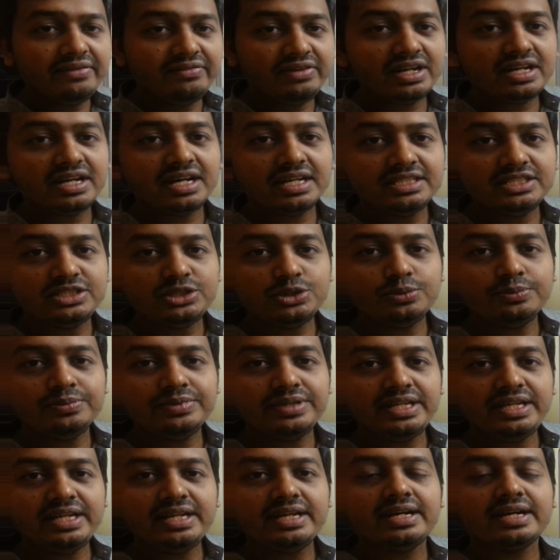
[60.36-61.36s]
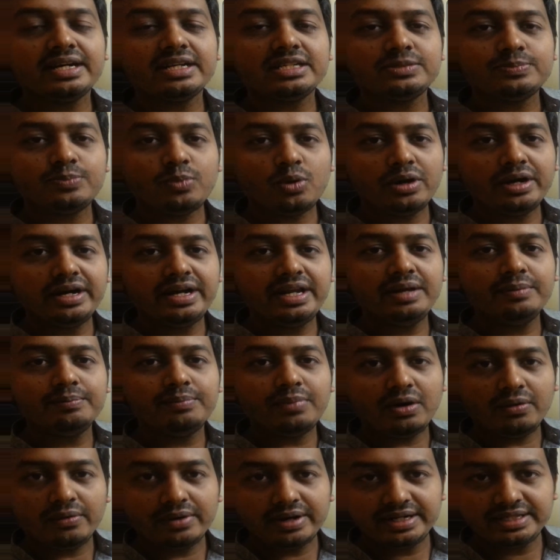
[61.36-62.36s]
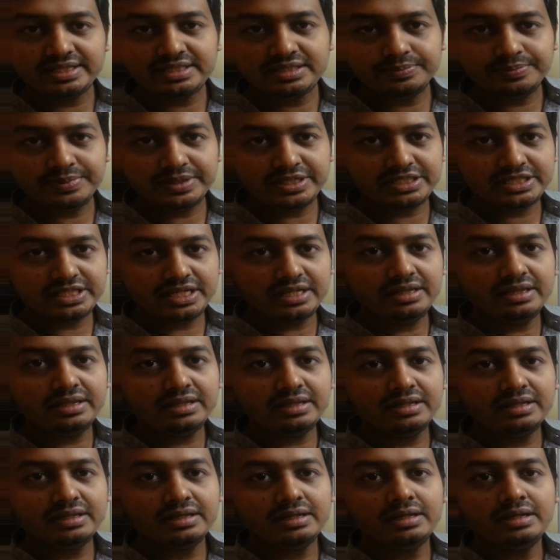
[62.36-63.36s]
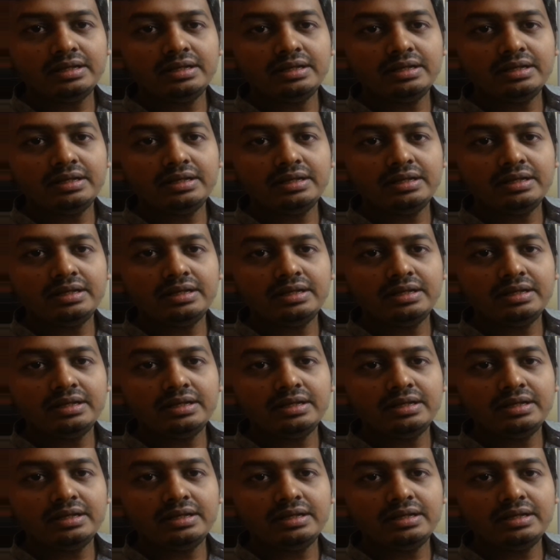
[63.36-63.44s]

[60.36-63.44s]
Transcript: it will consume the corresponding power dissipation